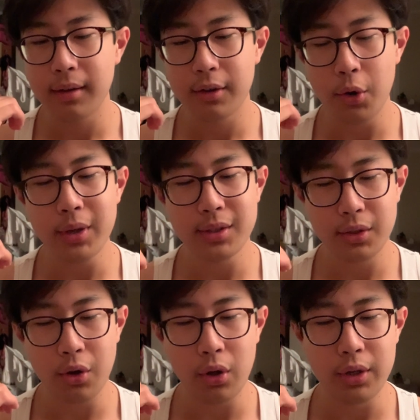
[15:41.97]
going to
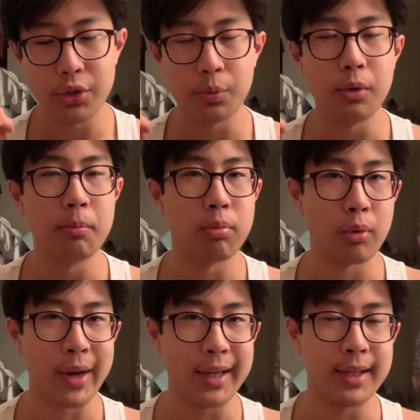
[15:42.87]
college will
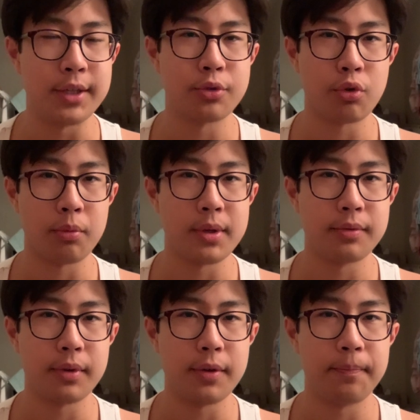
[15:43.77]
break these traumas
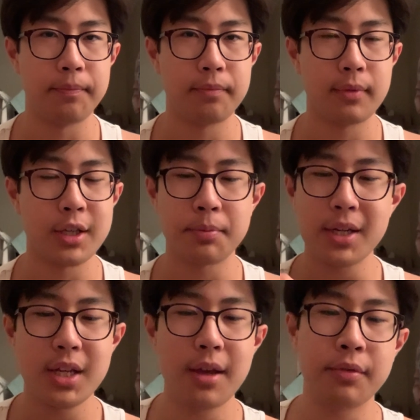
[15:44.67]
for you.
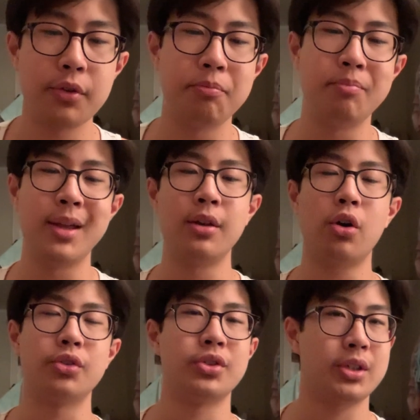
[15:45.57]
Especially if you've been
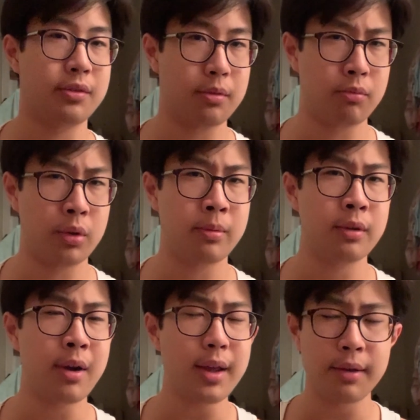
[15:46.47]
on self-improvement,
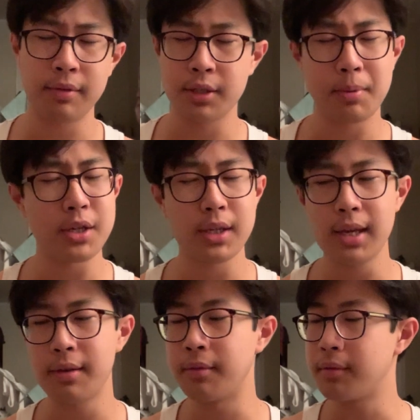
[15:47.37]
right? If
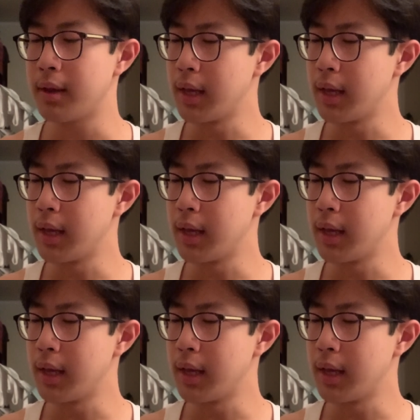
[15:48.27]
especially if